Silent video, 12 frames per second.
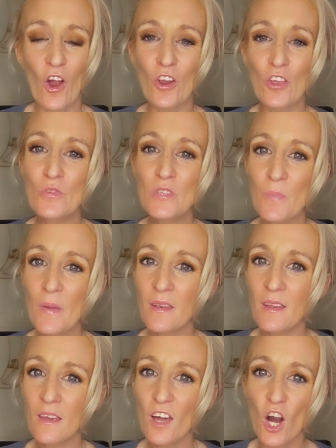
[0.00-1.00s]
Are you
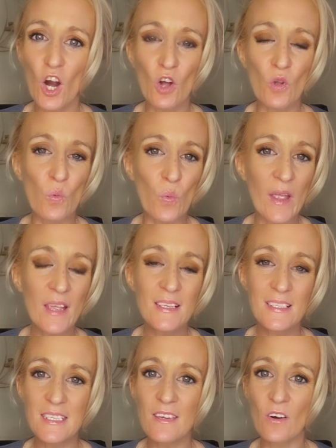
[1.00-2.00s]
spending a
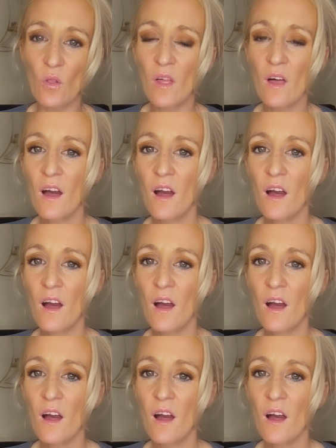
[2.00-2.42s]
great deal